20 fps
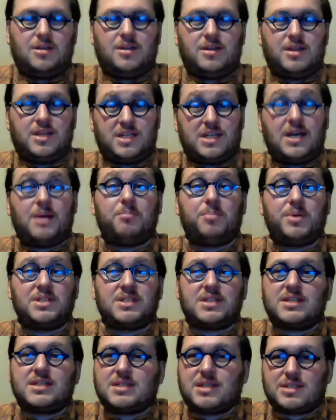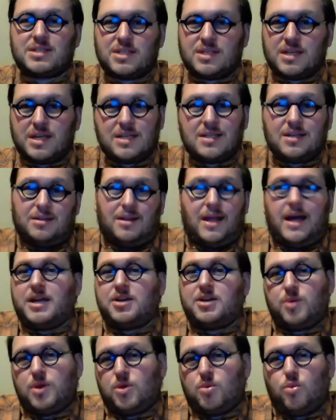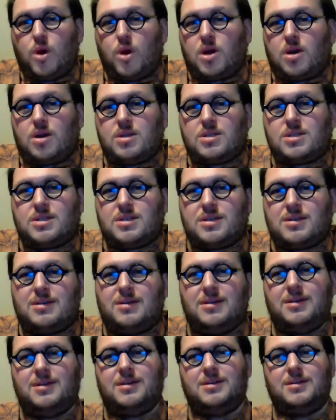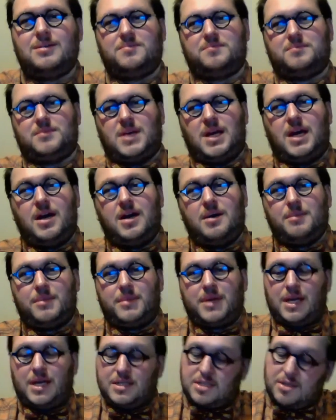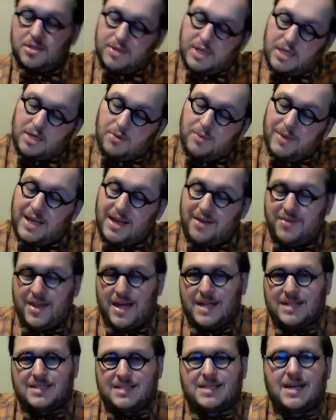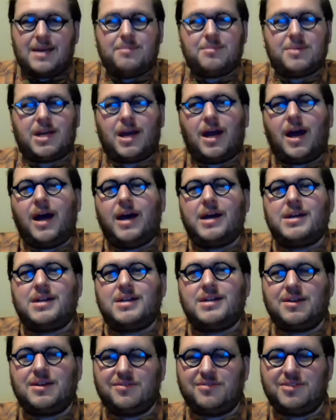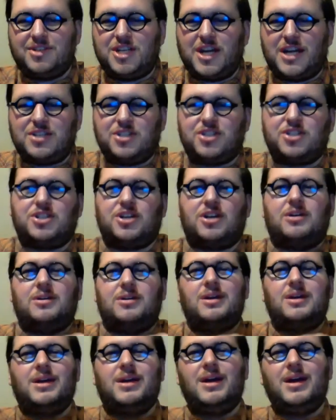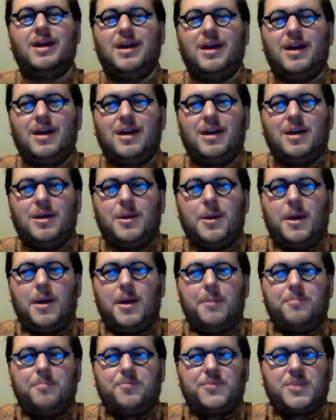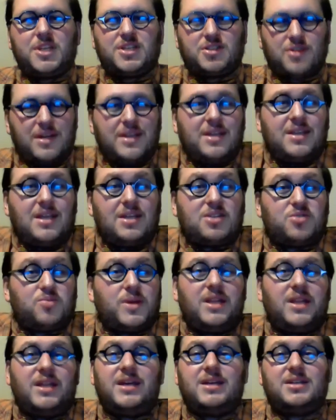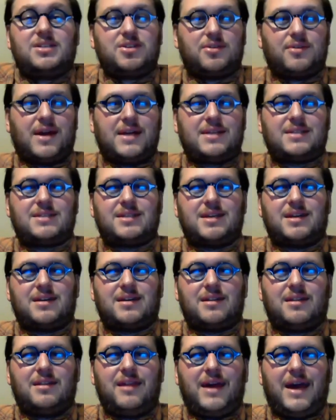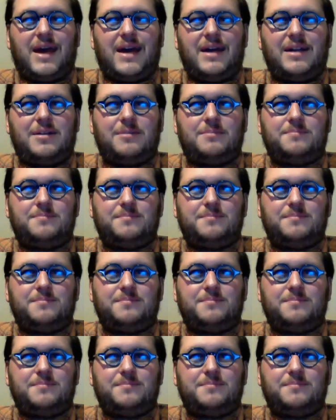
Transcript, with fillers: The Tempest is aligned with words. And so here we have that same kind of gesture. So I think that's really interesting, that